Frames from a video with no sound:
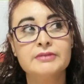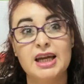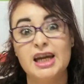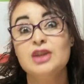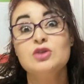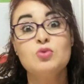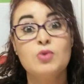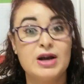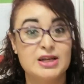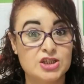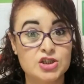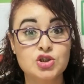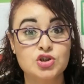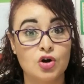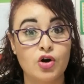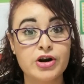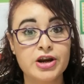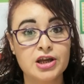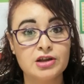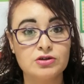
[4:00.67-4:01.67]
it was
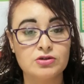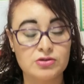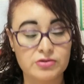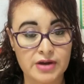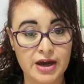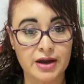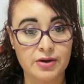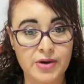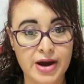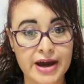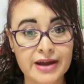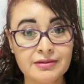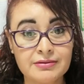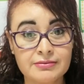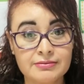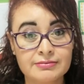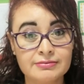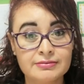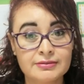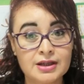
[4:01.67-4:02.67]
sunny today, right?
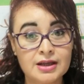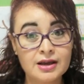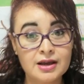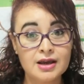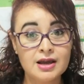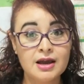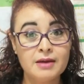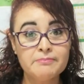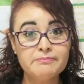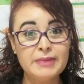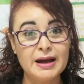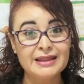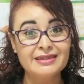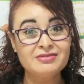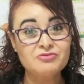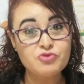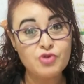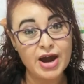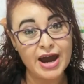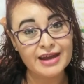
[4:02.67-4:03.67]
But
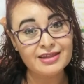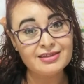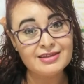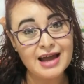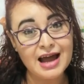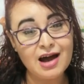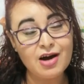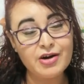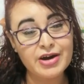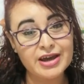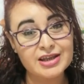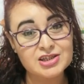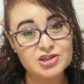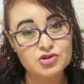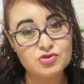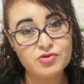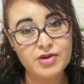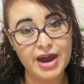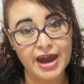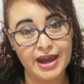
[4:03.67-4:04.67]
right now
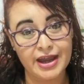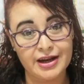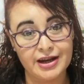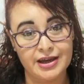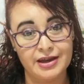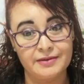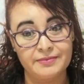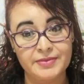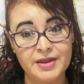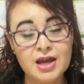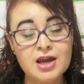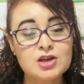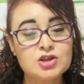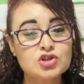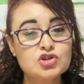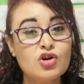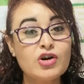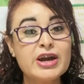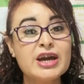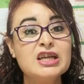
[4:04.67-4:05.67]
it's raining,
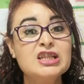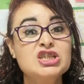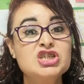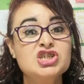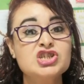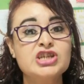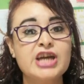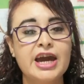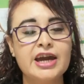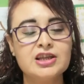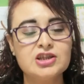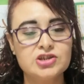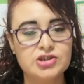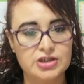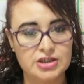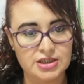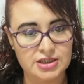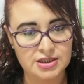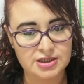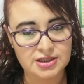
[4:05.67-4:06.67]
so it
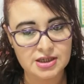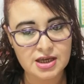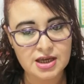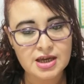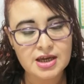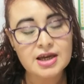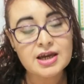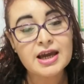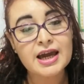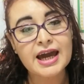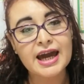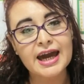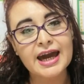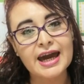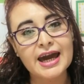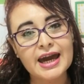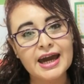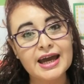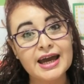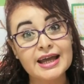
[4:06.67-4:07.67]
changes.
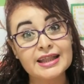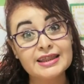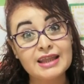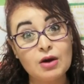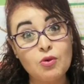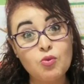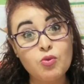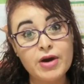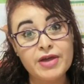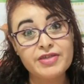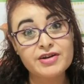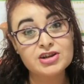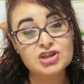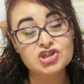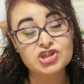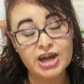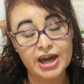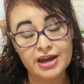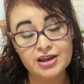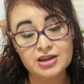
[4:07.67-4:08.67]
The weather
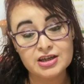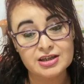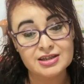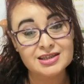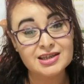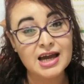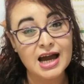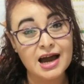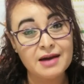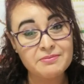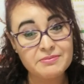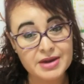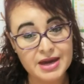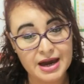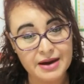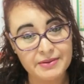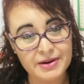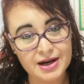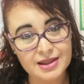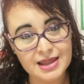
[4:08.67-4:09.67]
changes,
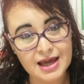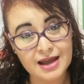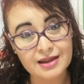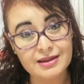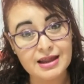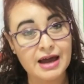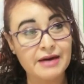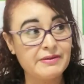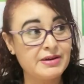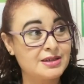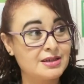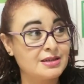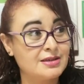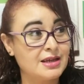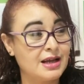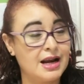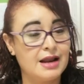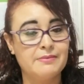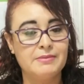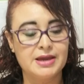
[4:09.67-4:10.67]
cambia, ¿verdad? A veces
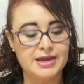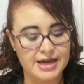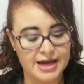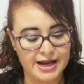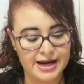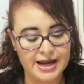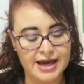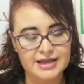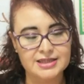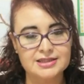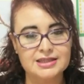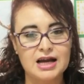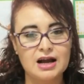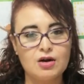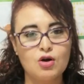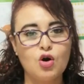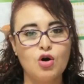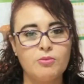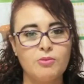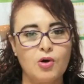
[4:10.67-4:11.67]
en la mañana
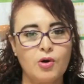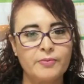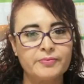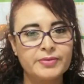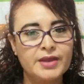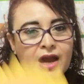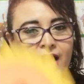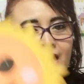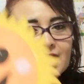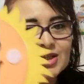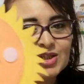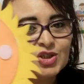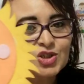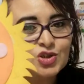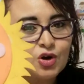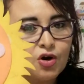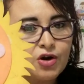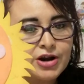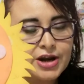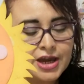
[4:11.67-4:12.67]
está como
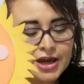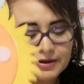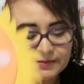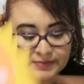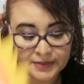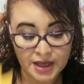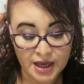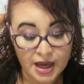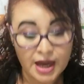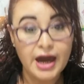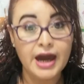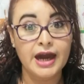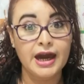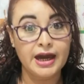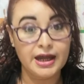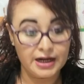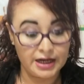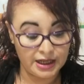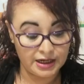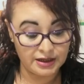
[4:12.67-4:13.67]
sunny,
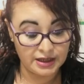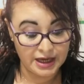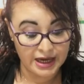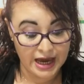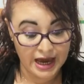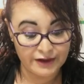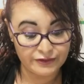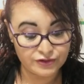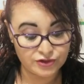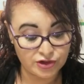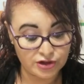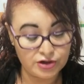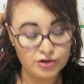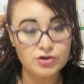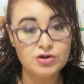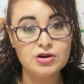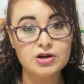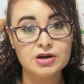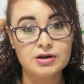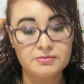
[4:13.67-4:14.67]
and in the
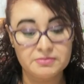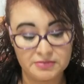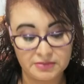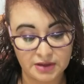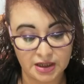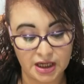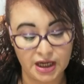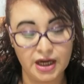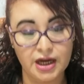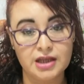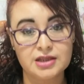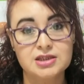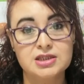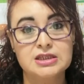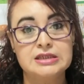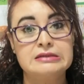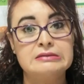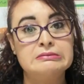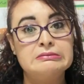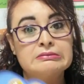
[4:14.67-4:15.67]
afternoon
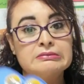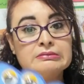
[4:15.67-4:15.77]
it's